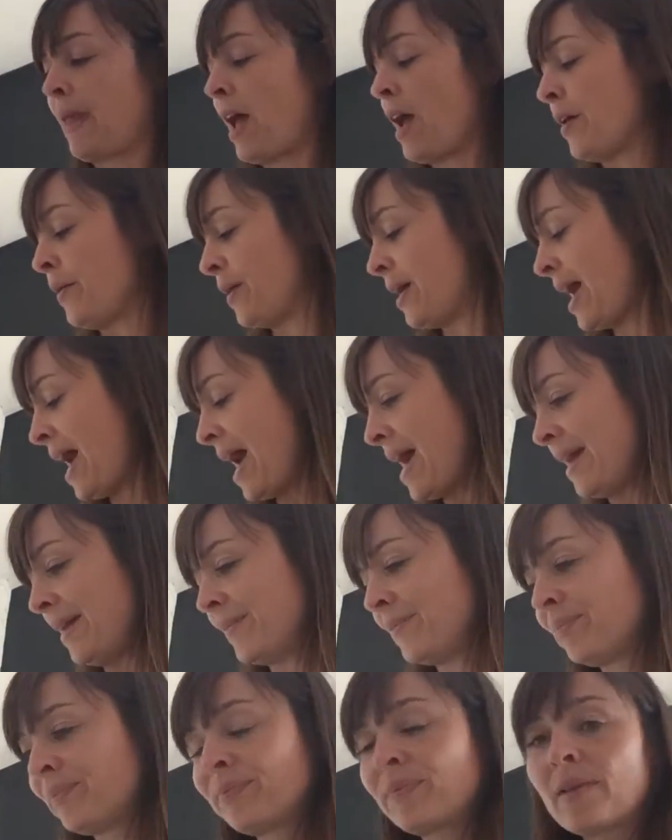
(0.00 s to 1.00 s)
Okay.
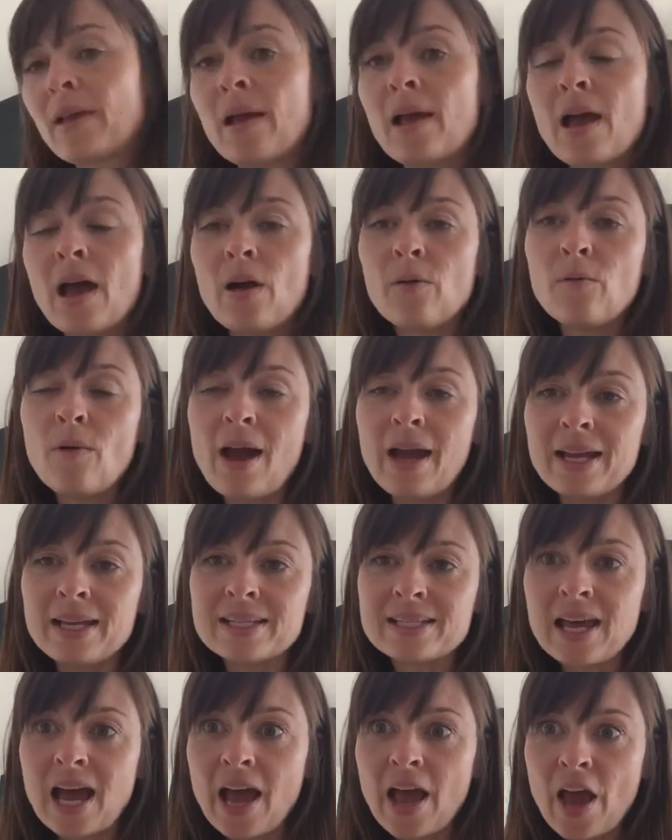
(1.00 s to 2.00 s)

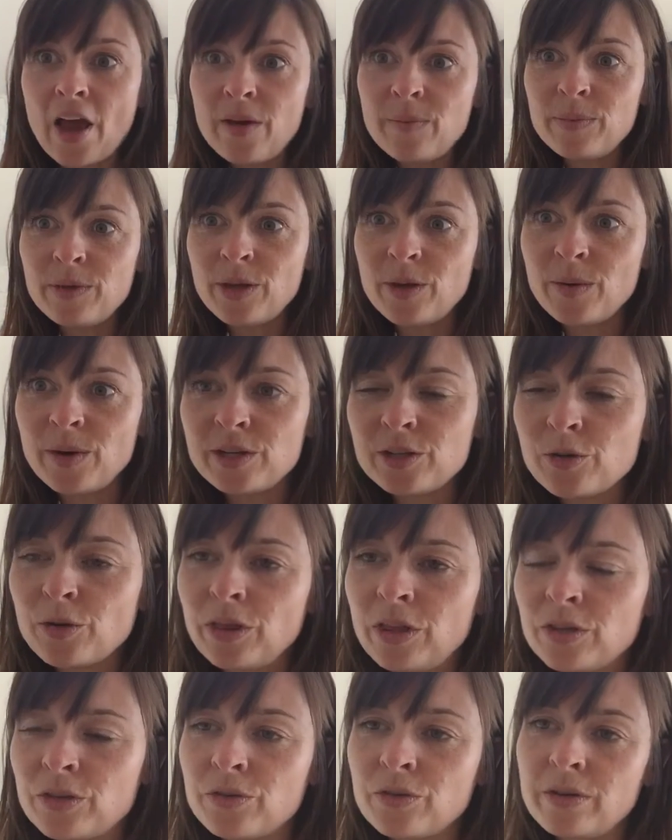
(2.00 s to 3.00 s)
Right, I hope you enjoyed
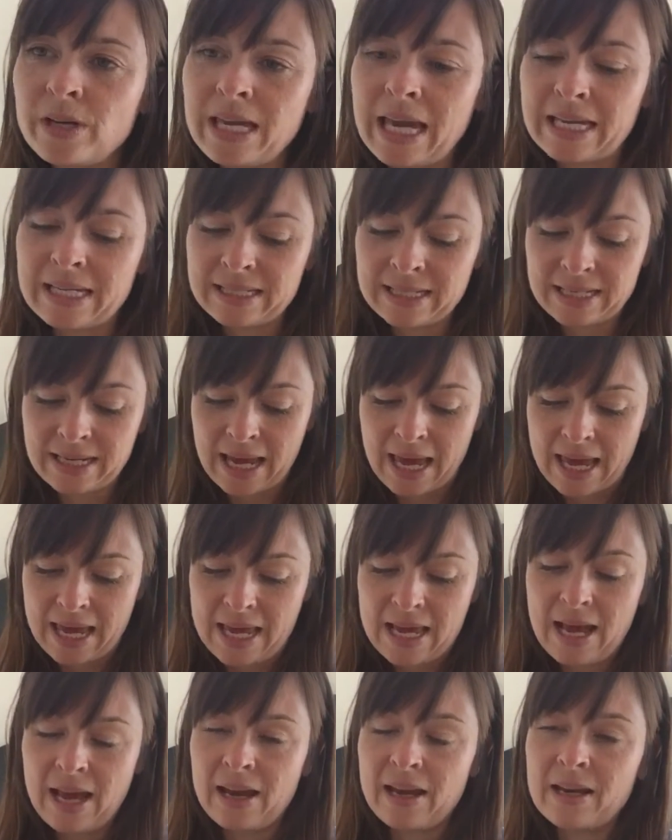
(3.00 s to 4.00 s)
the story
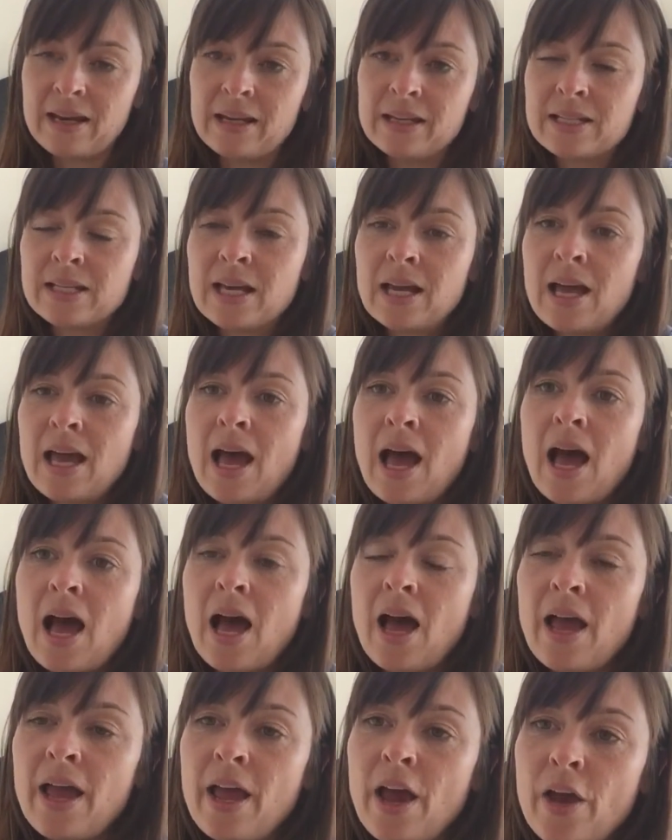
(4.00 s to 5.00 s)
yesterday and
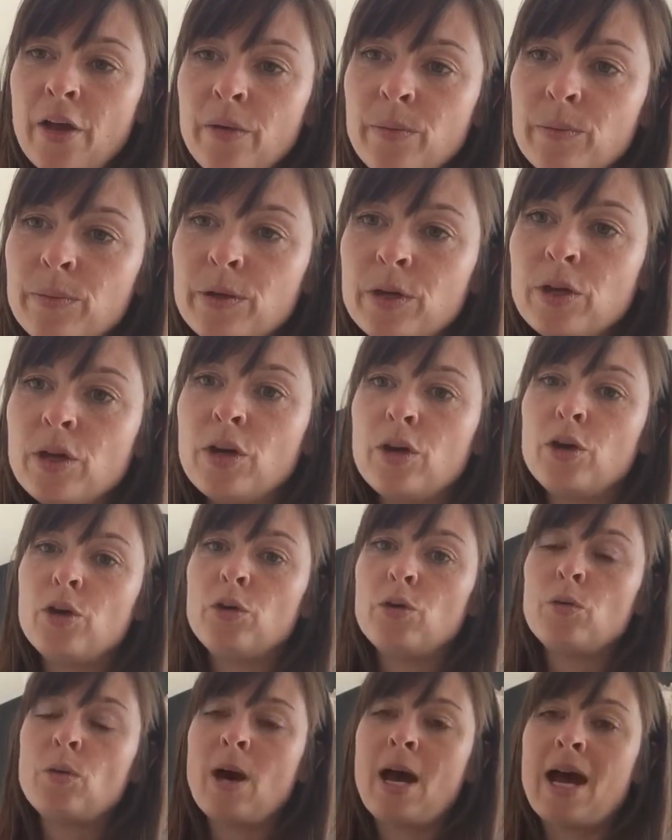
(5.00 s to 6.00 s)
I hope
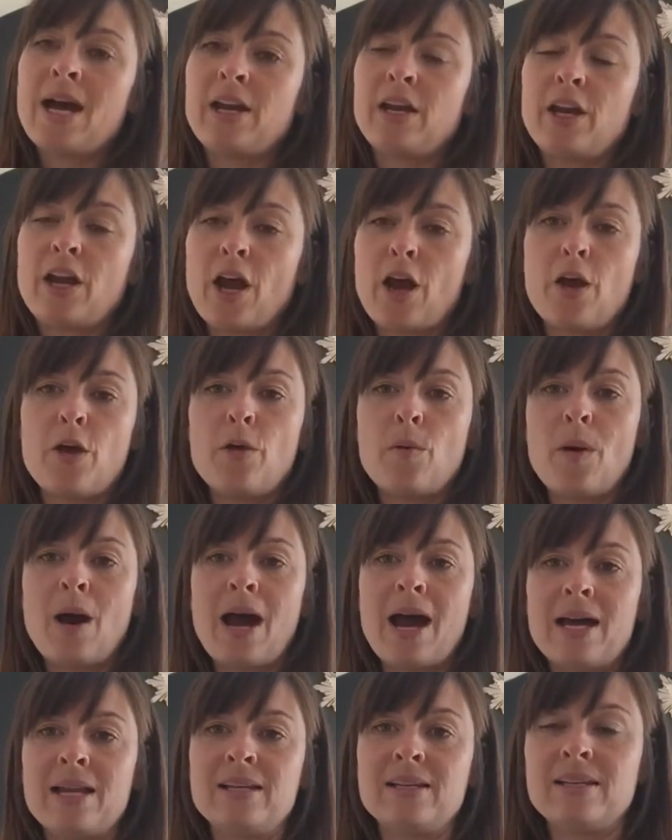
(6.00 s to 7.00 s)
you had a go
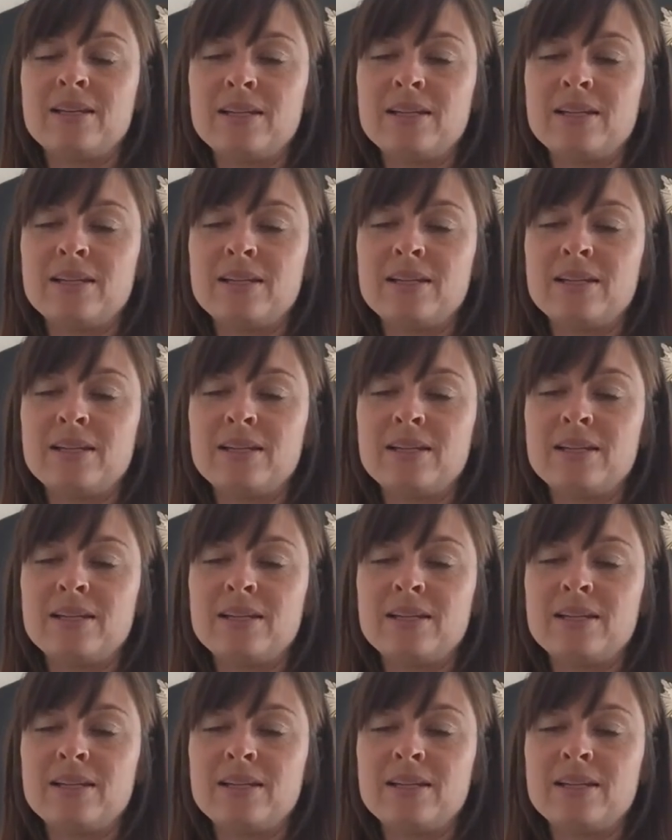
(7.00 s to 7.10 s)
at